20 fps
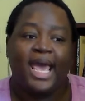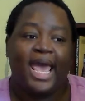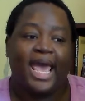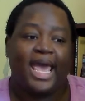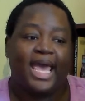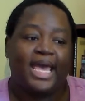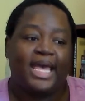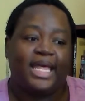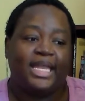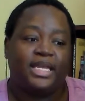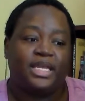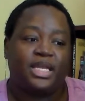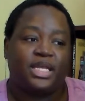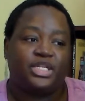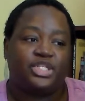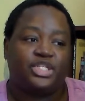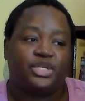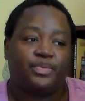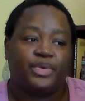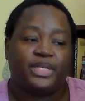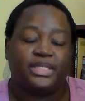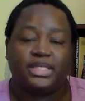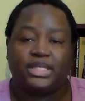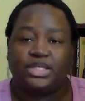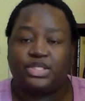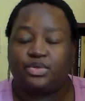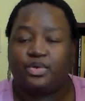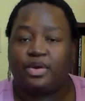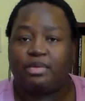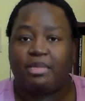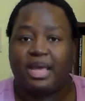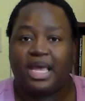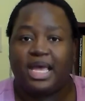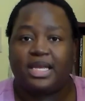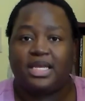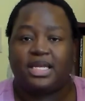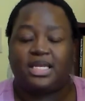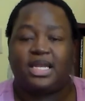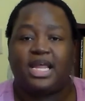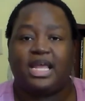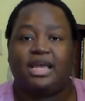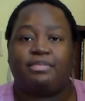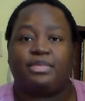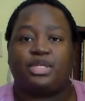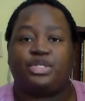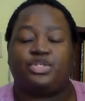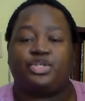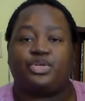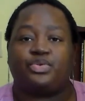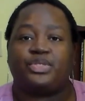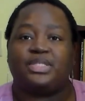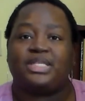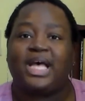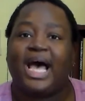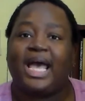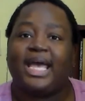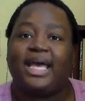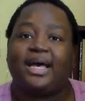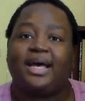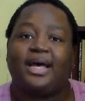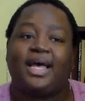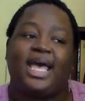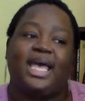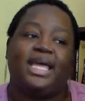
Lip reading: and she rents it to a man named Josiah,